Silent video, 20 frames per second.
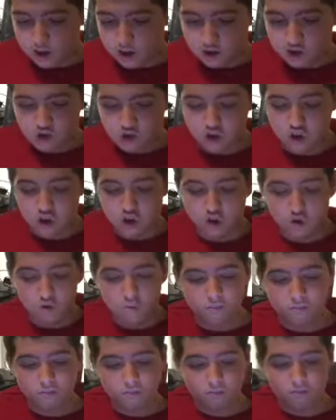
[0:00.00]
So
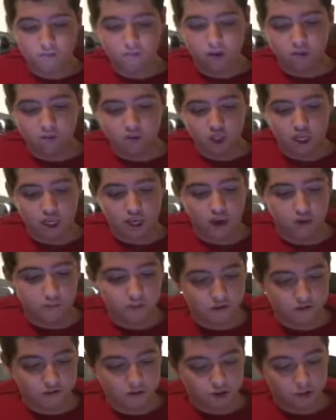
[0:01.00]
I'm checking on
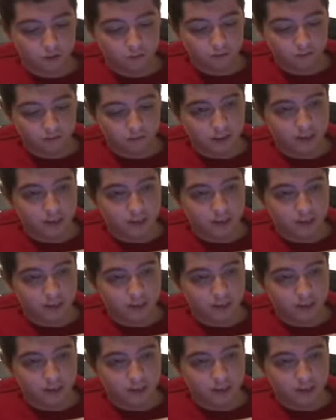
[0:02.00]
my phone.